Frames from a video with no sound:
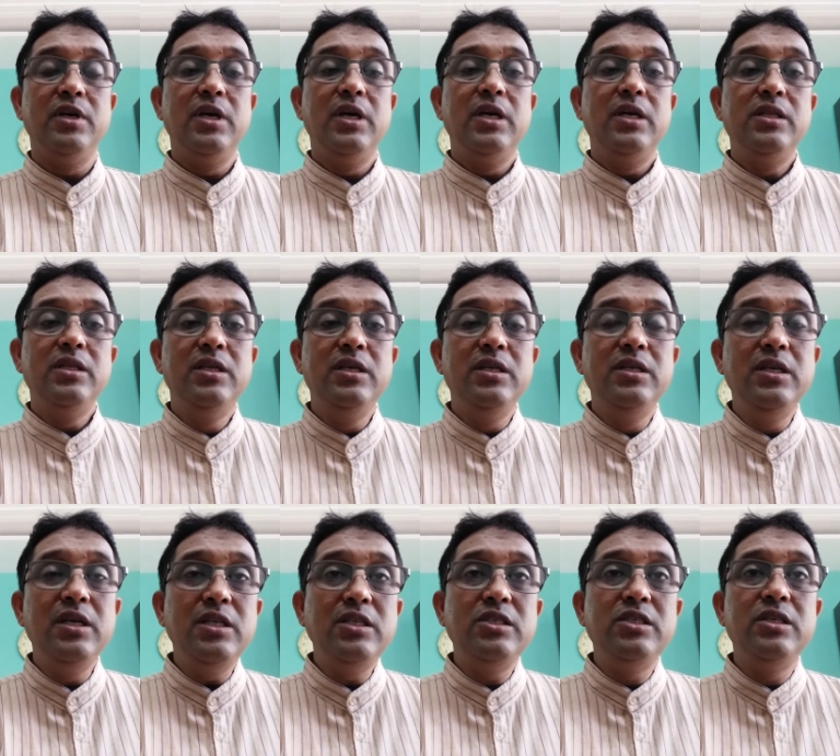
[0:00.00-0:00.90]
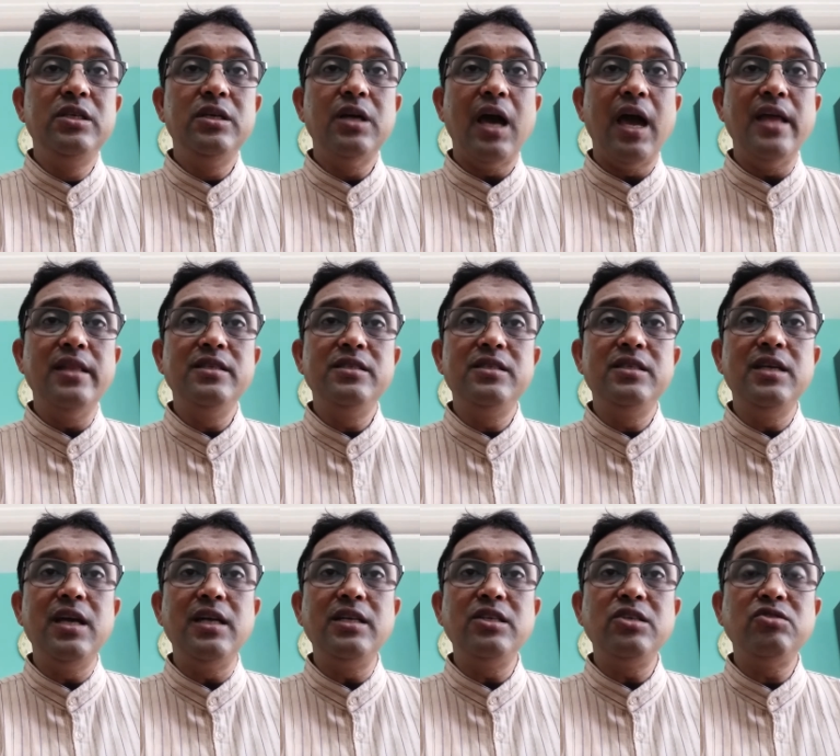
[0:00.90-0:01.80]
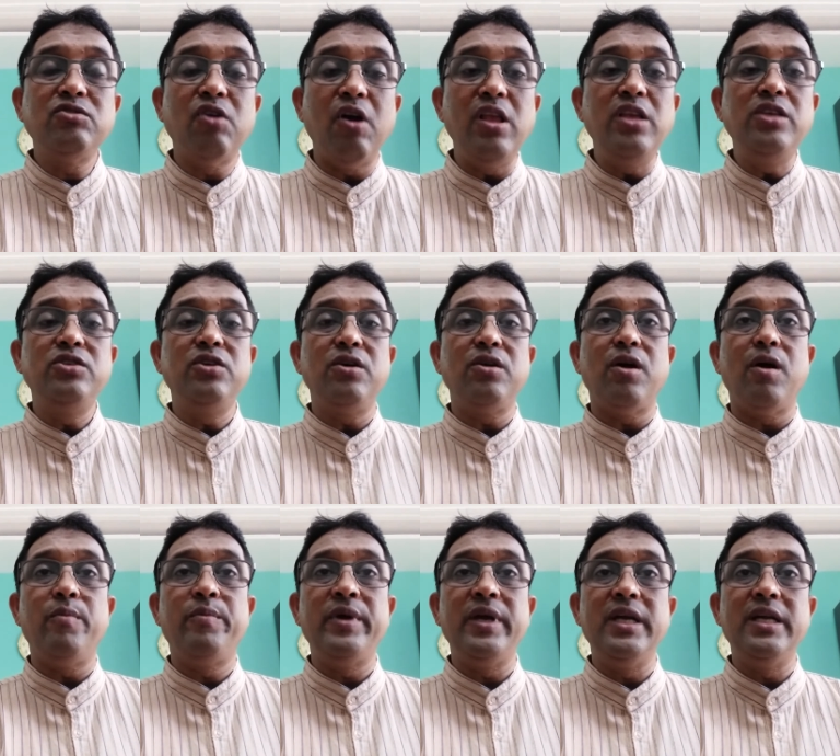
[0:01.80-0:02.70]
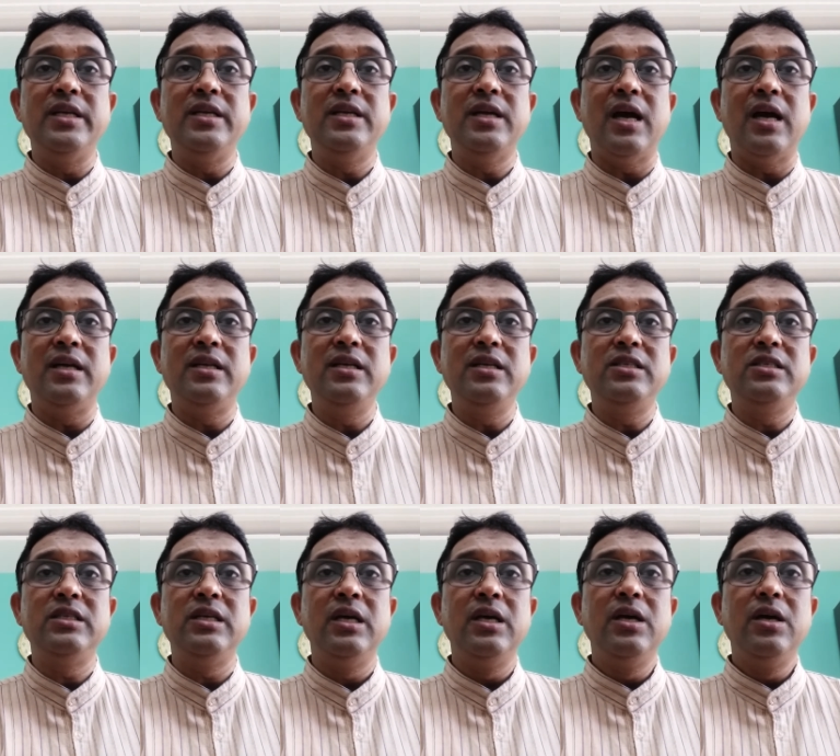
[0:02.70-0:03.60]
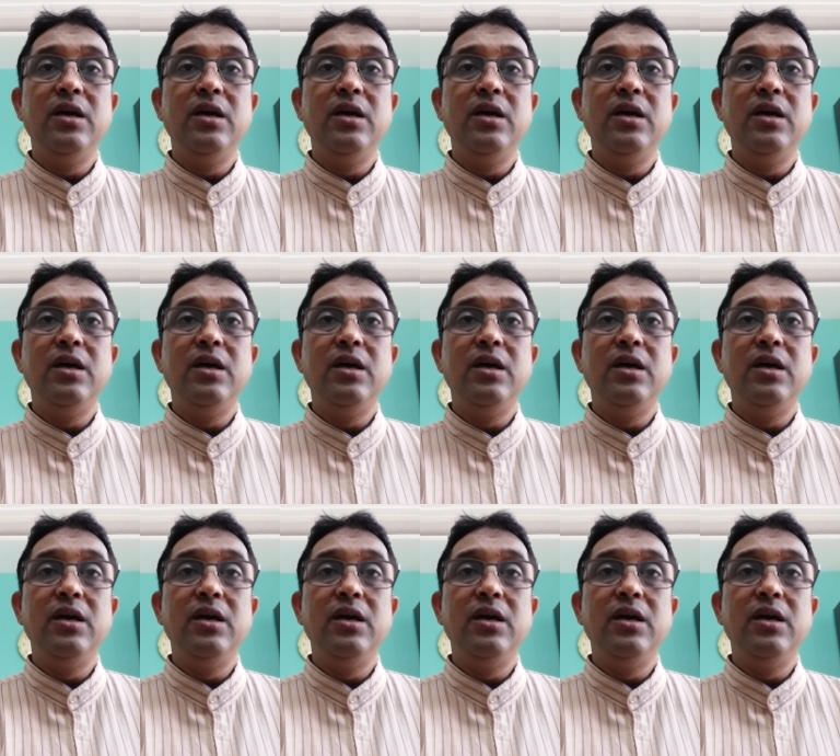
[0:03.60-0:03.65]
the rich ancient culture of India, rich